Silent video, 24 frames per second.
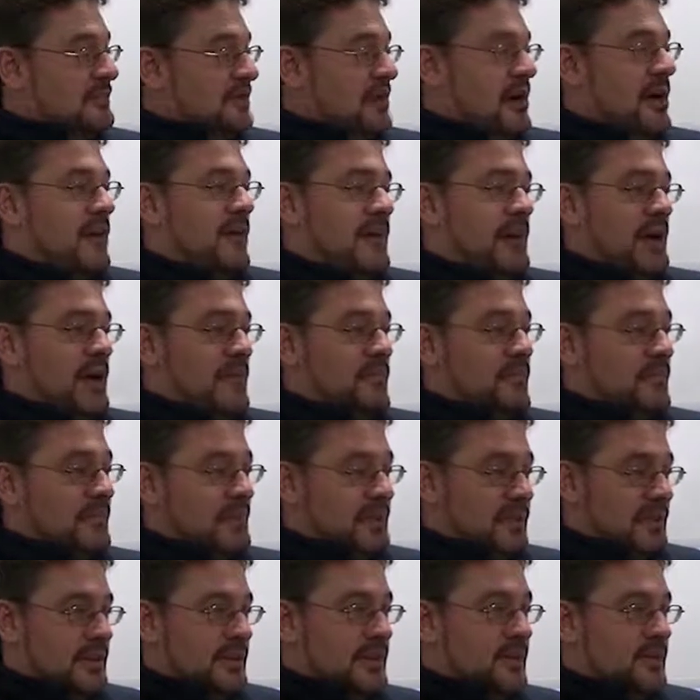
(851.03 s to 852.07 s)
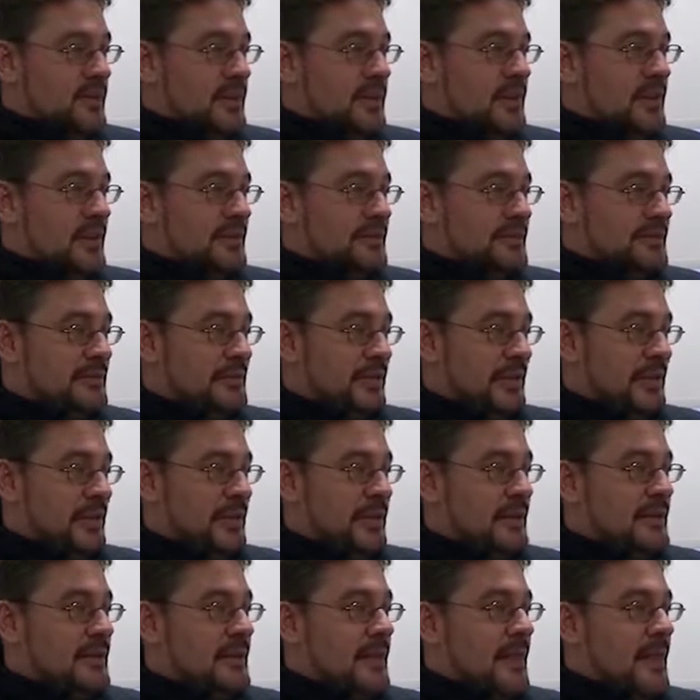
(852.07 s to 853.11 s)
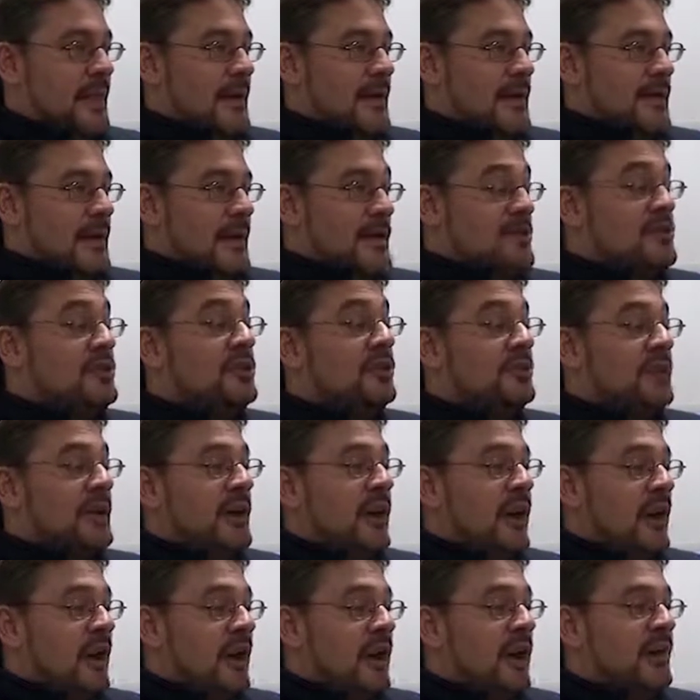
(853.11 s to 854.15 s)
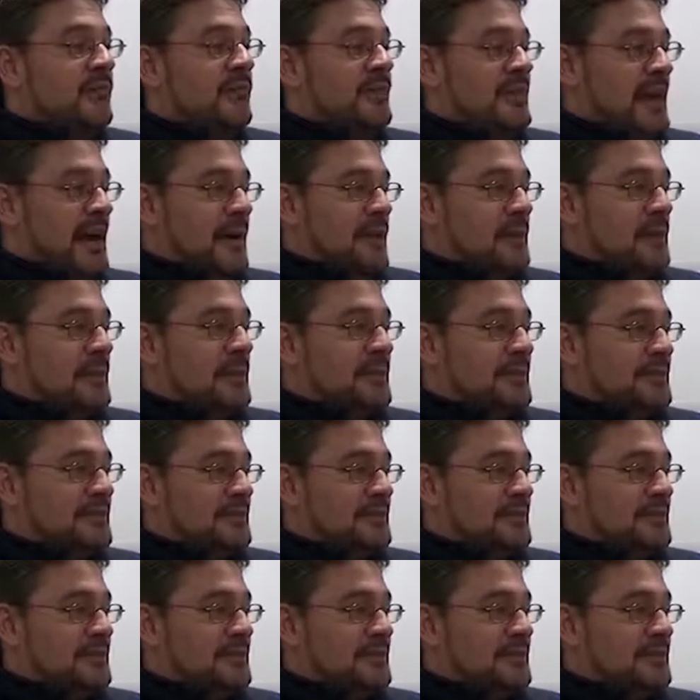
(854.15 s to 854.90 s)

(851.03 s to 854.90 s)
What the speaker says: REM in the arena there, it took me half an hour